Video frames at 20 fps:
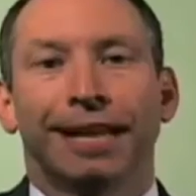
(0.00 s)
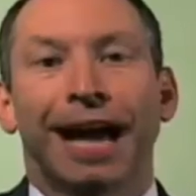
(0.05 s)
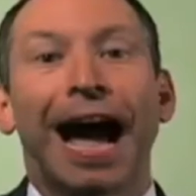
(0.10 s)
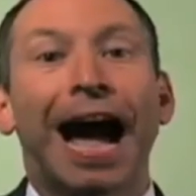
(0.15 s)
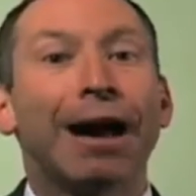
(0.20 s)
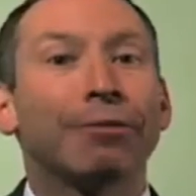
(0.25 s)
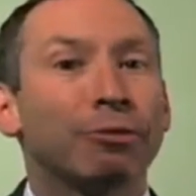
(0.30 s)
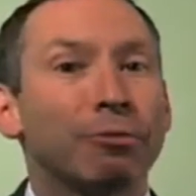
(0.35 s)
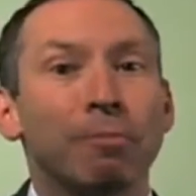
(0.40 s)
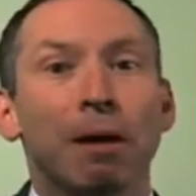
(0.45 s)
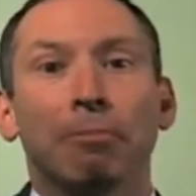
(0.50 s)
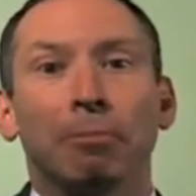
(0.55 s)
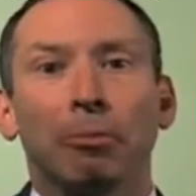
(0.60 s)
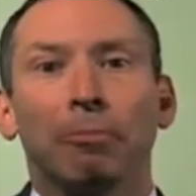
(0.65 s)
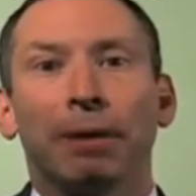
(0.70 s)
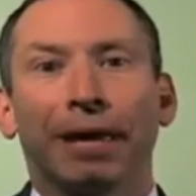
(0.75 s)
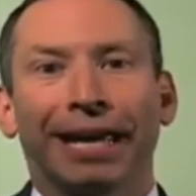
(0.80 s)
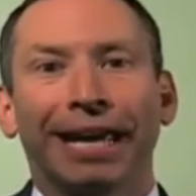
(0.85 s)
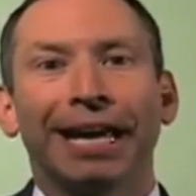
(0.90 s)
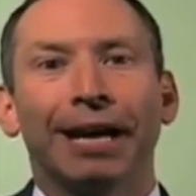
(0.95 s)
I remember
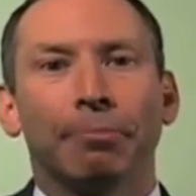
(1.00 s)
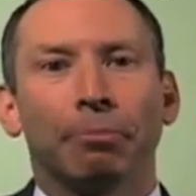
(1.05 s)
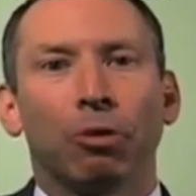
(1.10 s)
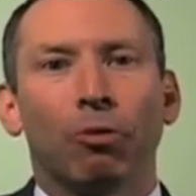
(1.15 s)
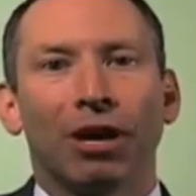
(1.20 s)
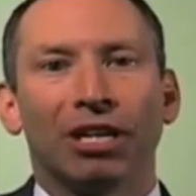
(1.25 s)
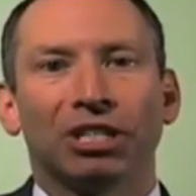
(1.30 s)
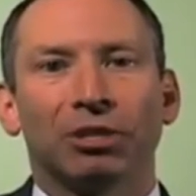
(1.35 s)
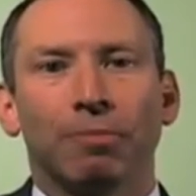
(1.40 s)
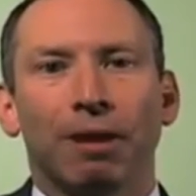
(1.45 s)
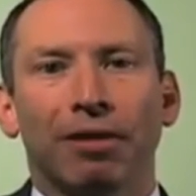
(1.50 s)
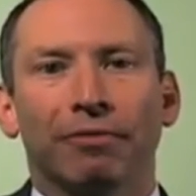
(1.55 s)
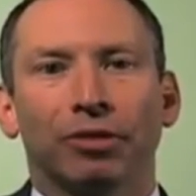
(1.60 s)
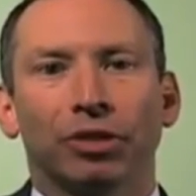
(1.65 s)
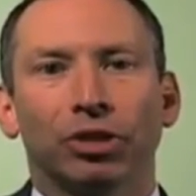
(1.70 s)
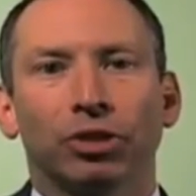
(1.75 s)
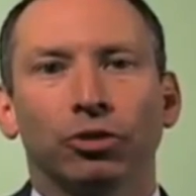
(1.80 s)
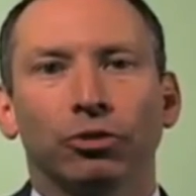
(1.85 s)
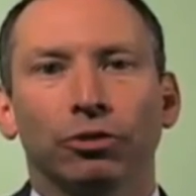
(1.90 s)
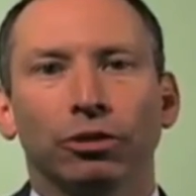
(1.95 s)
picking up a resume of a
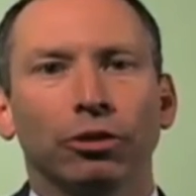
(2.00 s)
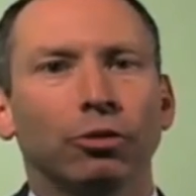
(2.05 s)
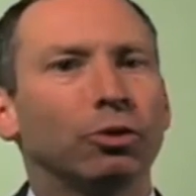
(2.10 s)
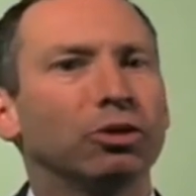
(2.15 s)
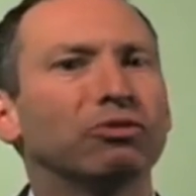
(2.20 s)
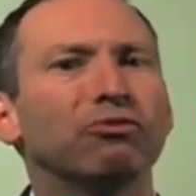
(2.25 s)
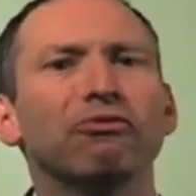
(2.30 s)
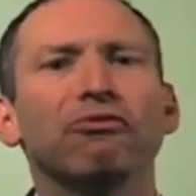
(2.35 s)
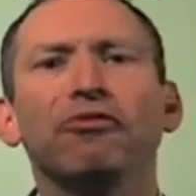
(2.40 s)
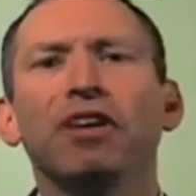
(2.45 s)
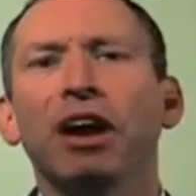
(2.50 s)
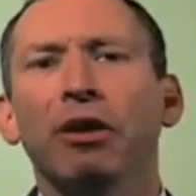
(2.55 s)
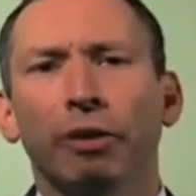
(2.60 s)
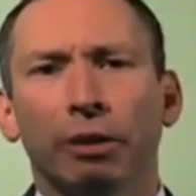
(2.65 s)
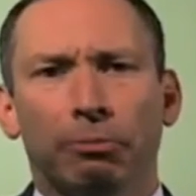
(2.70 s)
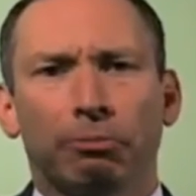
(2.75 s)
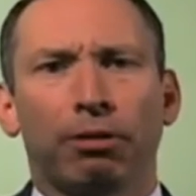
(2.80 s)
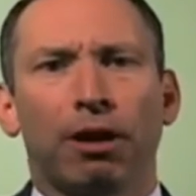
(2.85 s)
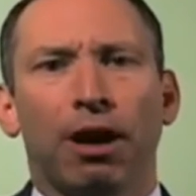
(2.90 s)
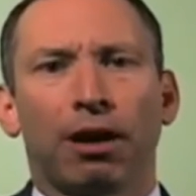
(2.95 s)
student who was
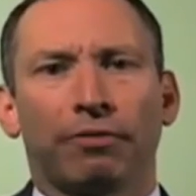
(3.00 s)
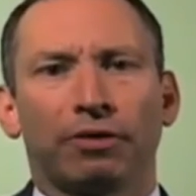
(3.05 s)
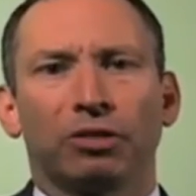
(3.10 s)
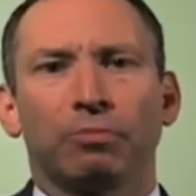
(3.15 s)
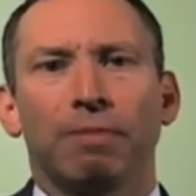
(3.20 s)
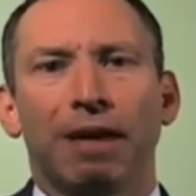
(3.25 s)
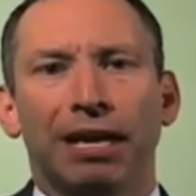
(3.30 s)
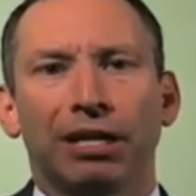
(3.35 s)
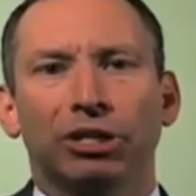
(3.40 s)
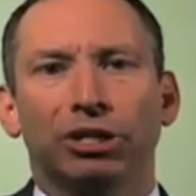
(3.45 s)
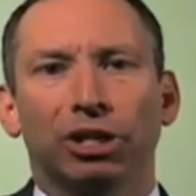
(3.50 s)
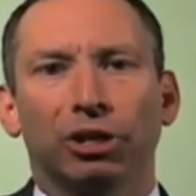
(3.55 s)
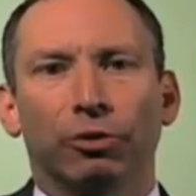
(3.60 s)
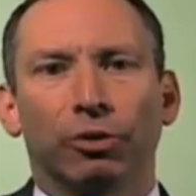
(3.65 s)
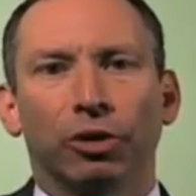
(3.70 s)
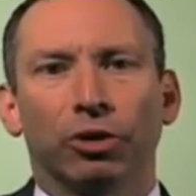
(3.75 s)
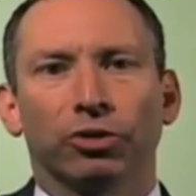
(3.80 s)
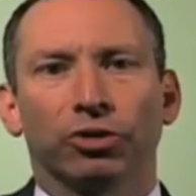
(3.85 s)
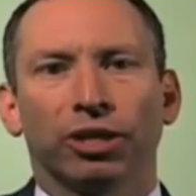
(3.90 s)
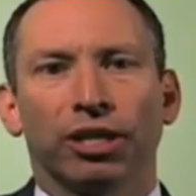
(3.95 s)
very proud of his
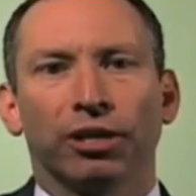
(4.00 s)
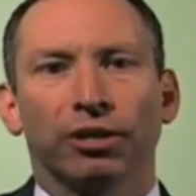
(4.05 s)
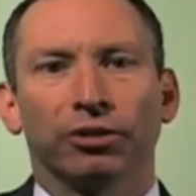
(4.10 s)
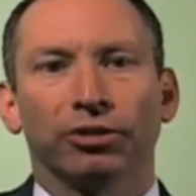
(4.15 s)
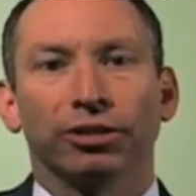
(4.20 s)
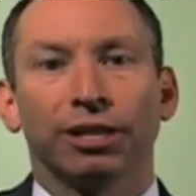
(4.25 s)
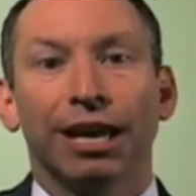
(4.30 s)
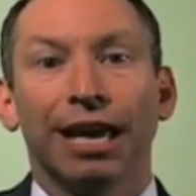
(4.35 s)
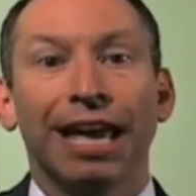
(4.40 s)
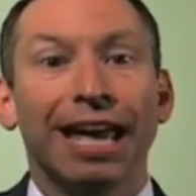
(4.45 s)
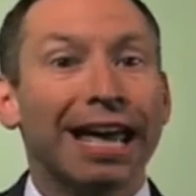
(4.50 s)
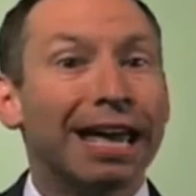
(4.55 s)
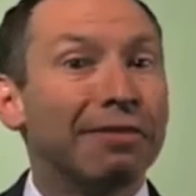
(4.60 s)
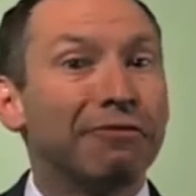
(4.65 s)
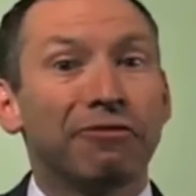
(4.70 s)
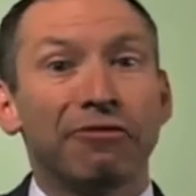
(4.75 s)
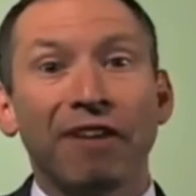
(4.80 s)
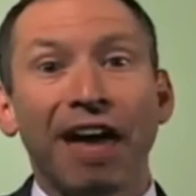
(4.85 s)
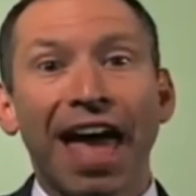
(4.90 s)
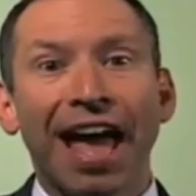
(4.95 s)
managerial skills. In
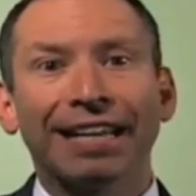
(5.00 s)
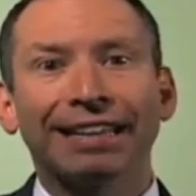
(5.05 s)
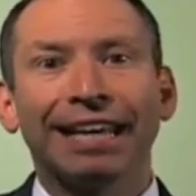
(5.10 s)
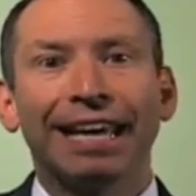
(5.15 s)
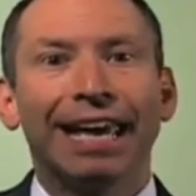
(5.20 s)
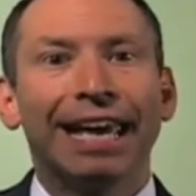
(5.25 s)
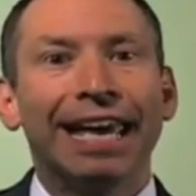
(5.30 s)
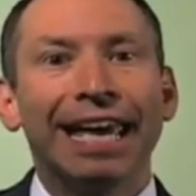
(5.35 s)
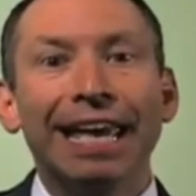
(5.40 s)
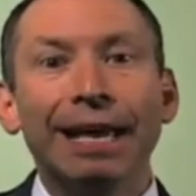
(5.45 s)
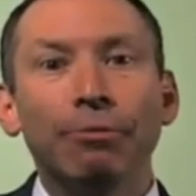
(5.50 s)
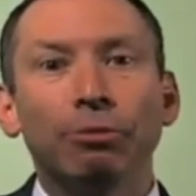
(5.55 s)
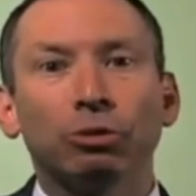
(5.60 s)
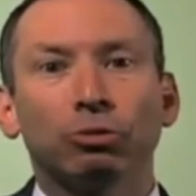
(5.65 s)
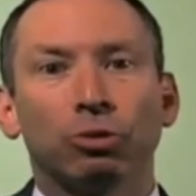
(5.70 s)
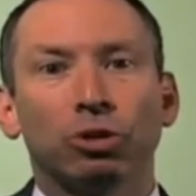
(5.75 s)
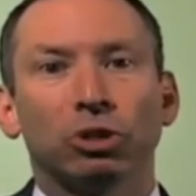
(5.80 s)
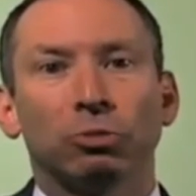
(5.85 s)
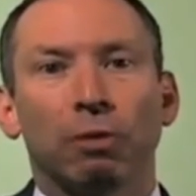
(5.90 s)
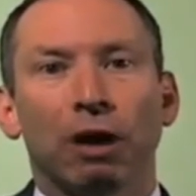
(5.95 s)
fact, he
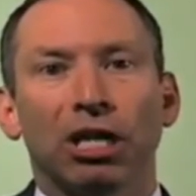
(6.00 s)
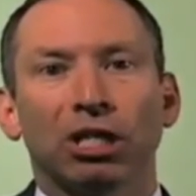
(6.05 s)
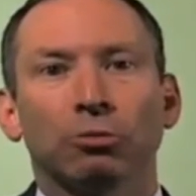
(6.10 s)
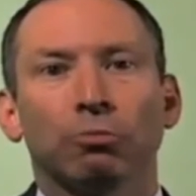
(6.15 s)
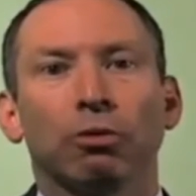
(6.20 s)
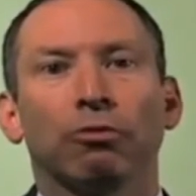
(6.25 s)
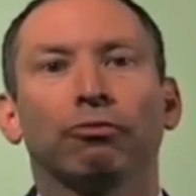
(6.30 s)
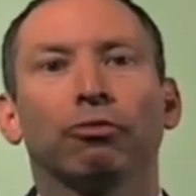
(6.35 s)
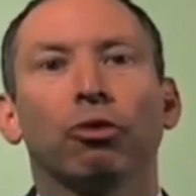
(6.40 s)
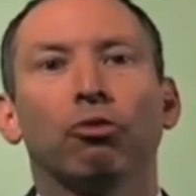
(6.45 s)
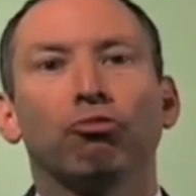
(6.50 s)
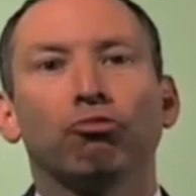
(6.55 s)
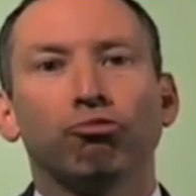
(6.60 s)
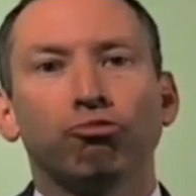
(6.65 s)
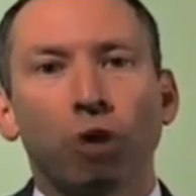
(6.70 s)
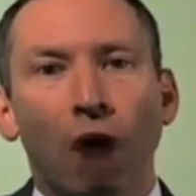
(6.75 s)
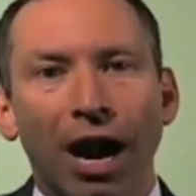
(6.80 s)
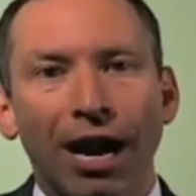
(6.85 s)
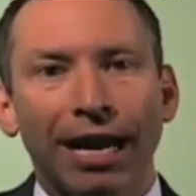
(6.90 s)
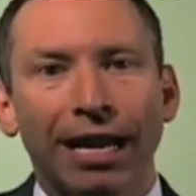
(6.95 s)
was responsible for
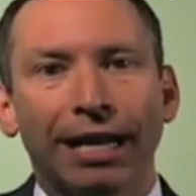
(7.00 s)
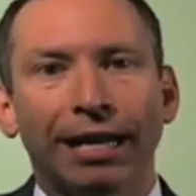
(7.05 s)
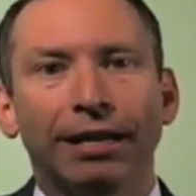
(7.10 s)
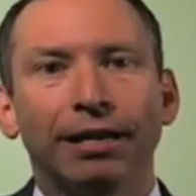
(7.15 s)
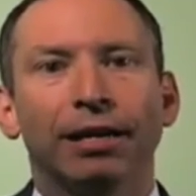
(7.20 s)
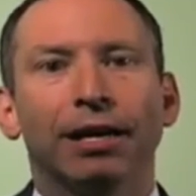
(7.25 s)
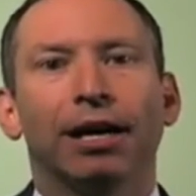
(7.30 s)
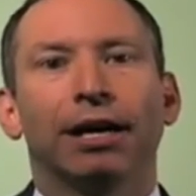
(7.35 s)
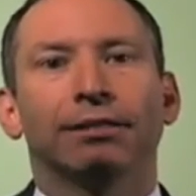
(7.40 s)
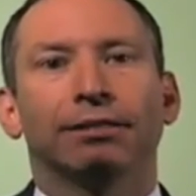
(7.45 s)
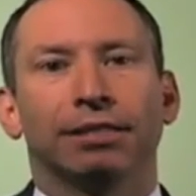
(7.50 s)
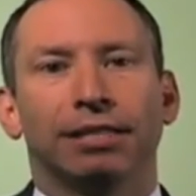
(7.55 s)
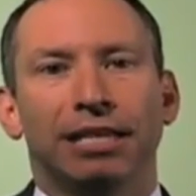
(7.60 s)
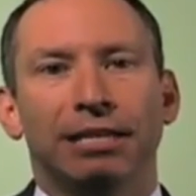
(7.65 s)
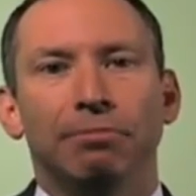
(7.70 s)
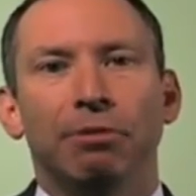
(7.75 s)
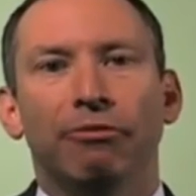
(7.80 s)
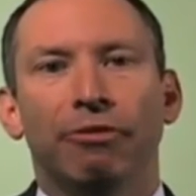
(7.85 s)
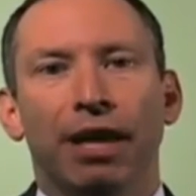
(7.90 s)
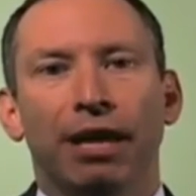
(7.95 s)
running a
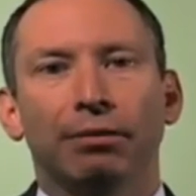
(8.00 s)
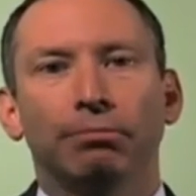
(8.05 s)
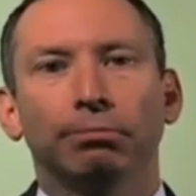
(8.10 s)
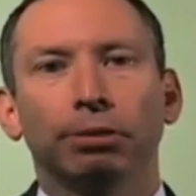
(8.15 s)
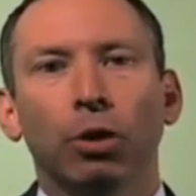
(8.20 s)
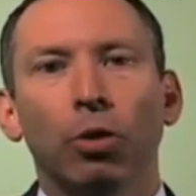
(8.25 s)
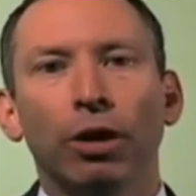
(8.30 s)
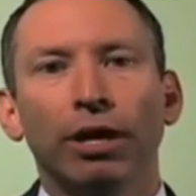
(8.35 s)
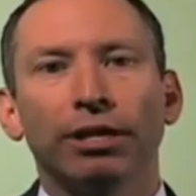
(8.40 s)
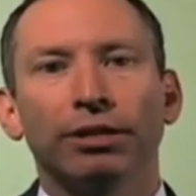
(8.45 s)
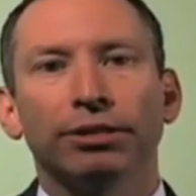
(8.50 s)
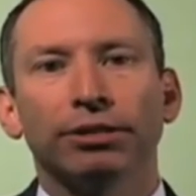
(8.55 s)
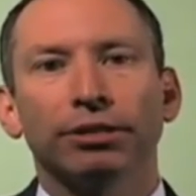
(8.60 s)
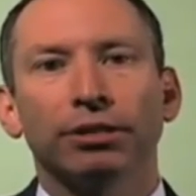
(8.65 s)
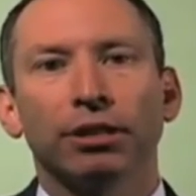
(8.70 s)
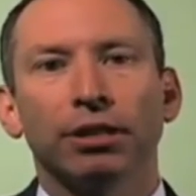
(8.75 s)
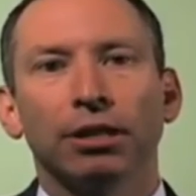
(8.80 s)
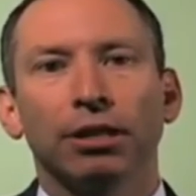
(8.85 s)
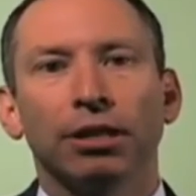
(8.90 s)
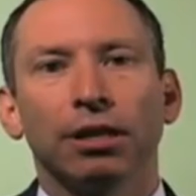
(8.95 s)
team of 8
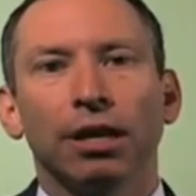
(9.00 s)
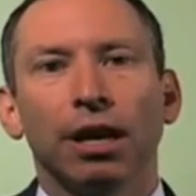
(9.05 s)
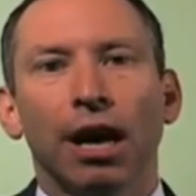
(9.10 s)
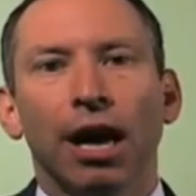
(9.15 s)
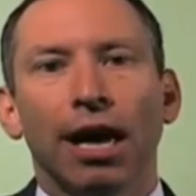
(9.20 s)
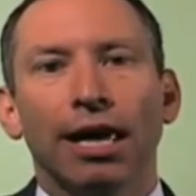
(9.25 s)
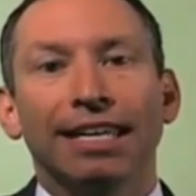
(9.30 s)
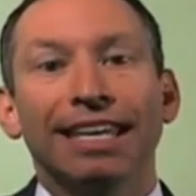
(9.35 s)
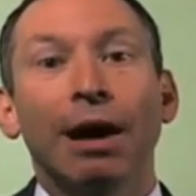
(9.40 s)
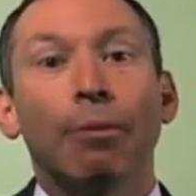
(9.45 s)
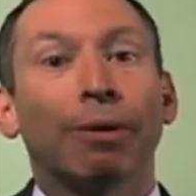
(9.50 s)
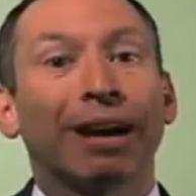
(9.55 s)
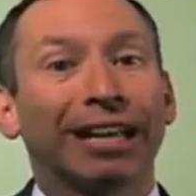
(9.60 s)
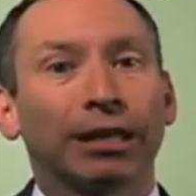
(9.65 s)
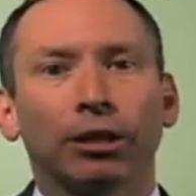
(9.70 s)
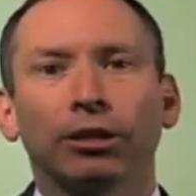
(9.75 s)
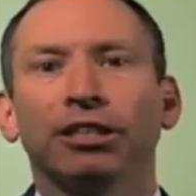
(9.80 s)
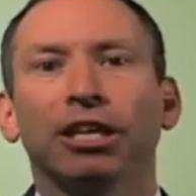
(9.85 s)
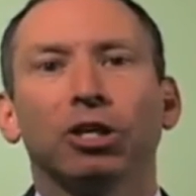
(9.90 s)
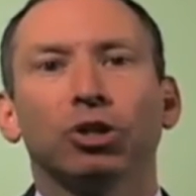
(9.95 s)
employees. Yet when I
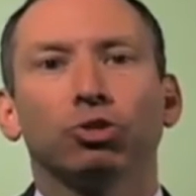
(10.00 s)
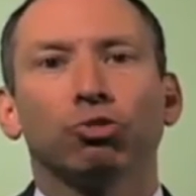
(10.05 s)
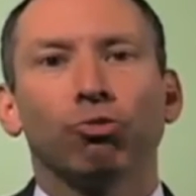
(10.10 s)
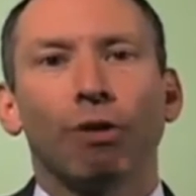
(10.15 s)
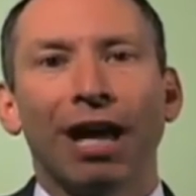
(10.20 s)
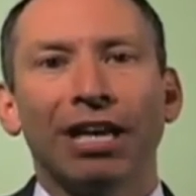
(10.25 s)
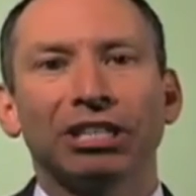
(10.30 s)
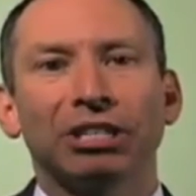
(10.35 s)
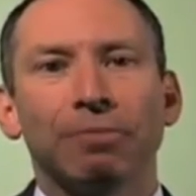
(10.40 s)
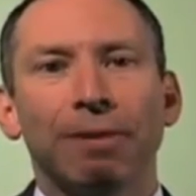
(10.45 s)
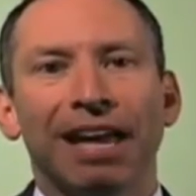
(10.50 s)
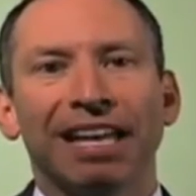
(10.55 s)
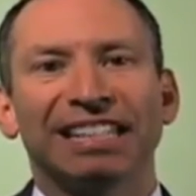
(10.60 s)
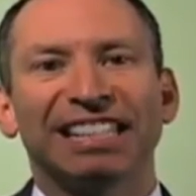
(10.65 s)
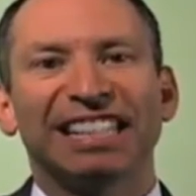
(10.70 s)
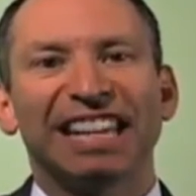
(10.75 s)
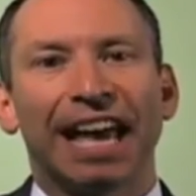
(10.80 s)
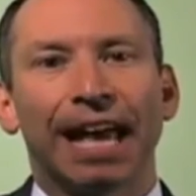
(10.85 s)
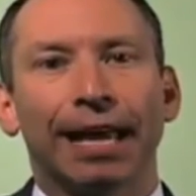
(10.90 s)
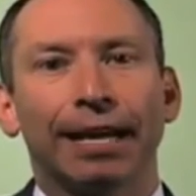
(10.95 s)
looked at his resume, it
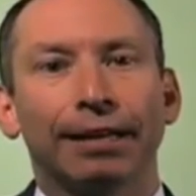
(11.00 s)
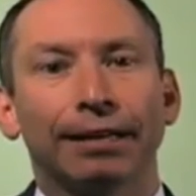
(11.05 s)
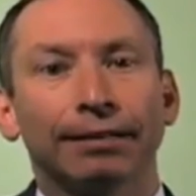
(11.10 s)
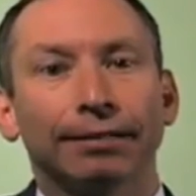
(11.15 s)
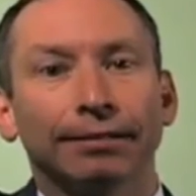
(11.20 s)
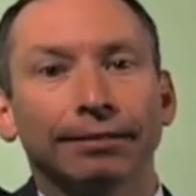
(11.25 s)
said,